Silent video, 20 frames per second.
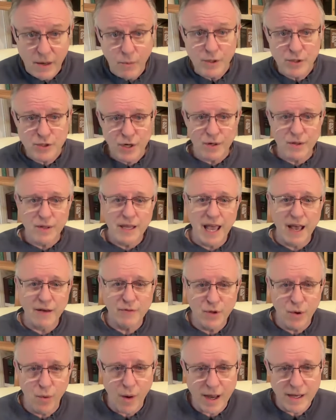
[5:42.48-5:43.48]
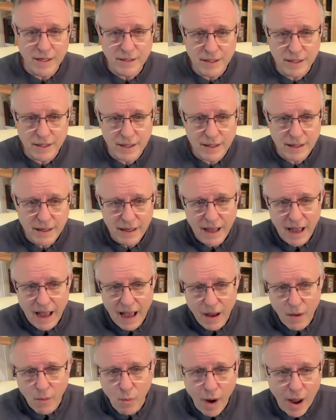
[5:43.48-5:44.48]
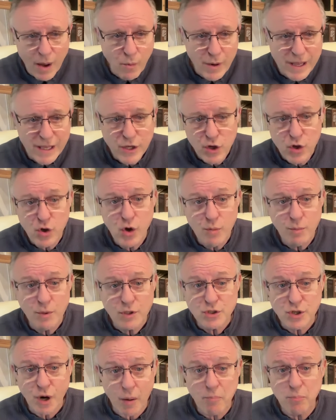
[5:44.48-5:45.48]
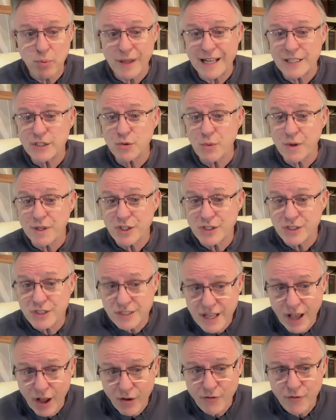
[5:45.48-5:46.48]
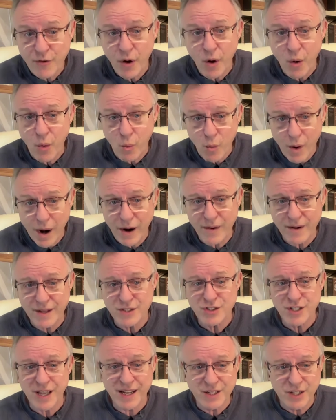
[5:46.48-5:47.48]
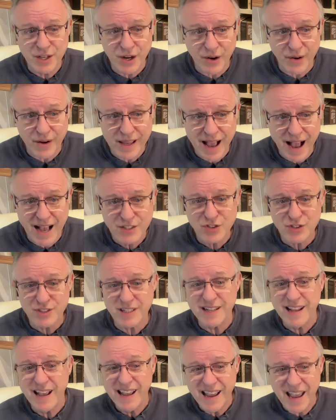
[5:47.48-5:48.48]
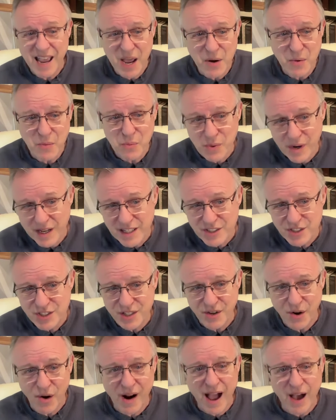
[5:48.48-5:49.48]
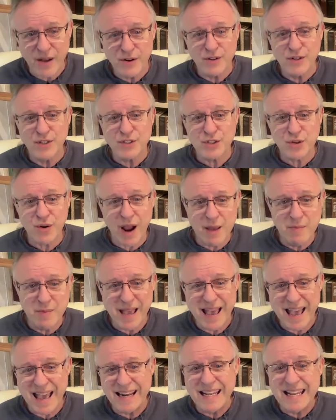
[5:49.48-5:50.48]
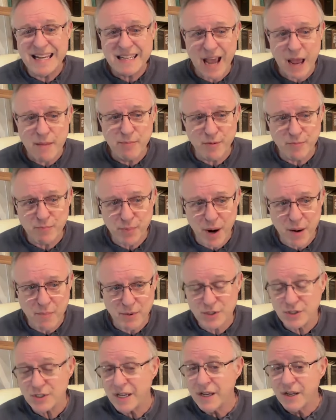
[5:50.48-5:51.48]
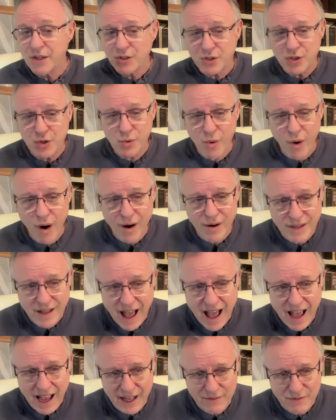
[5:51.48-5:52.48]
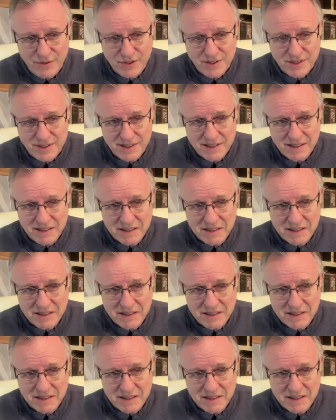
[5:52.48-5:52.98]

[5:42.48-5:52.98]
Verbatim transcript: We certainly have no idea why we humans are blessed with self-awareness and curiosity and reason, or how to describe any type of purpose to our lives.